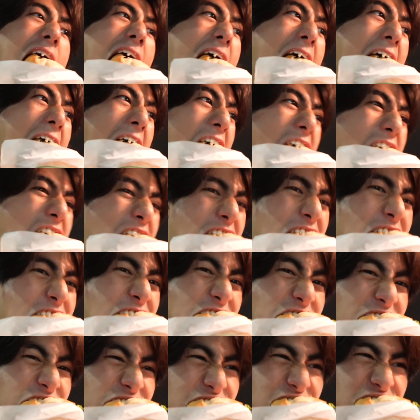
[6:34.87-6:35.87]
Yeah, these are
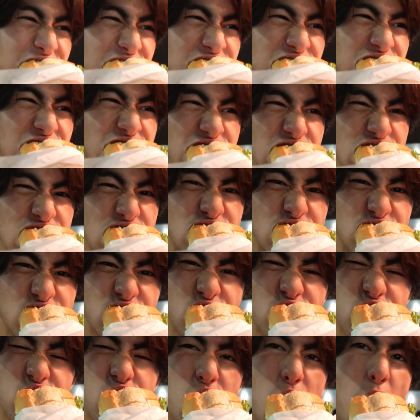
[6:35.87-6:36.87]
particularly bready
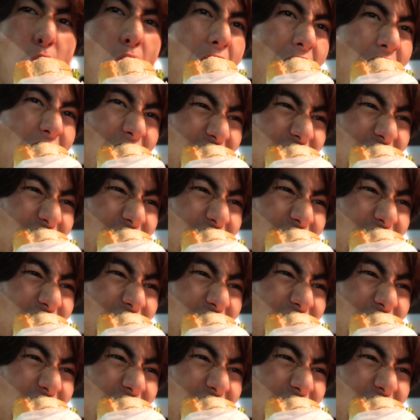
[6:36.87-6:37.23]
today.